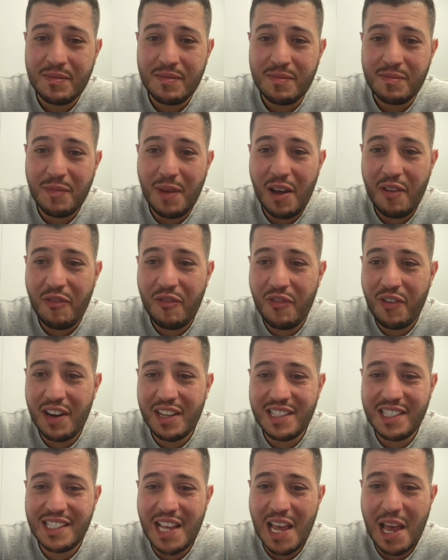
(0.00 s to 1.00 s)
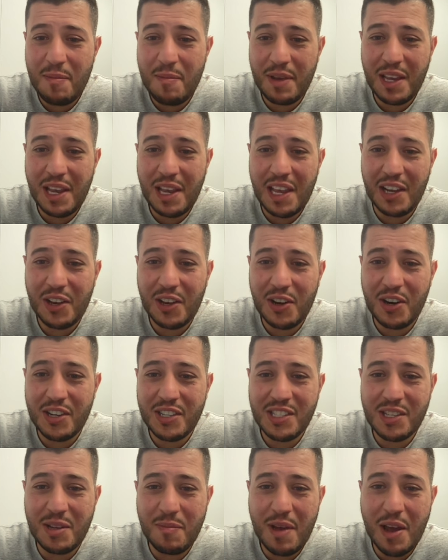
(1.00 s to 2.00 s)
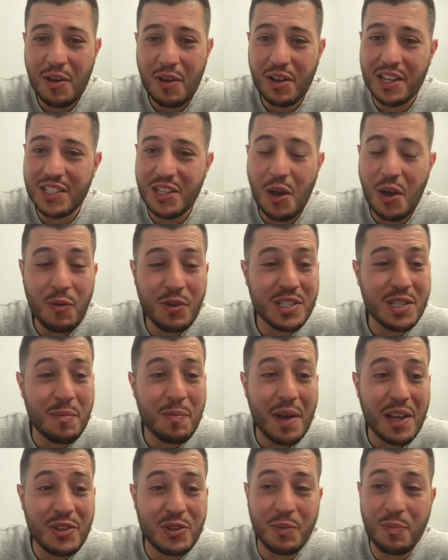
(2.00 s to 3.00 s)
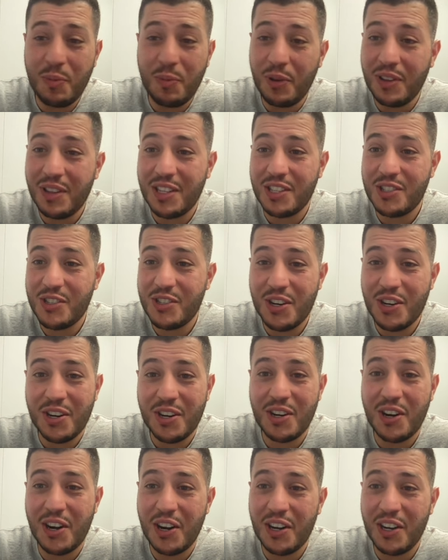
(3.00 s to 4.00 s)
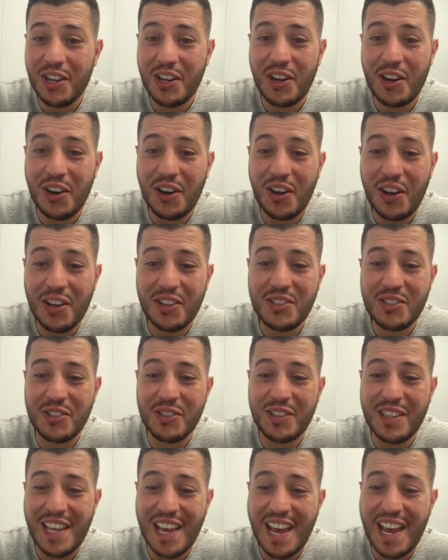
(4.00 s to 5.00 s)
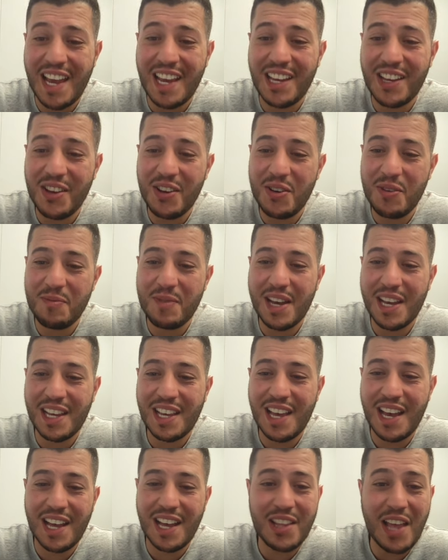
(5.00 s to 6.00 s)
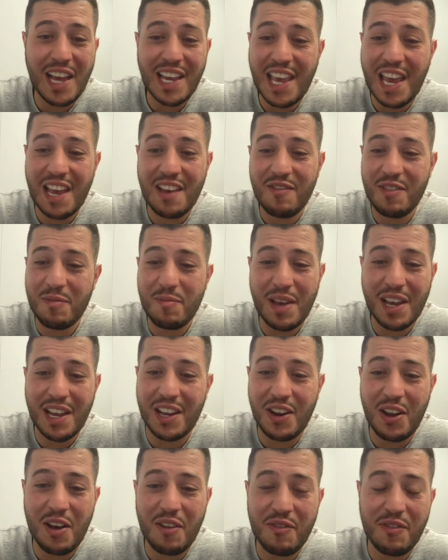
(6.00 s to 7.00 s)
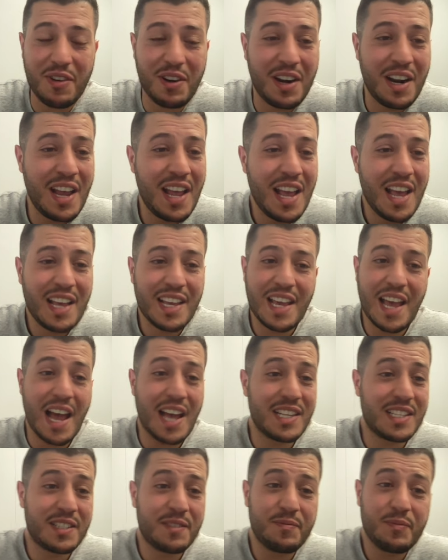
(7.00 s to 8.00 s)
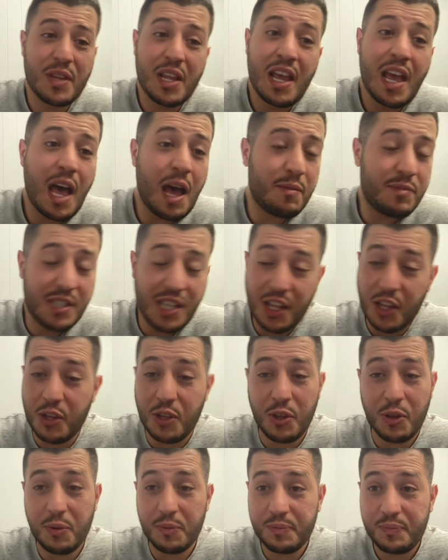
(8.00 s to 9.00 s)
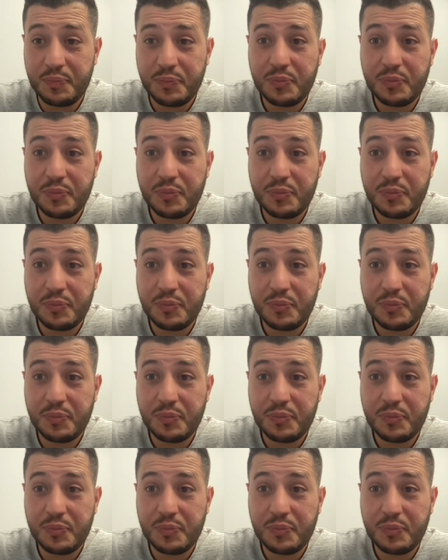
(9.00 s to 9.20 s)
my friend Sammy and curse him out because I was about to pull the trigger earlier on today. Oh my God. I can't even make an offer. Guys, I'm telling you,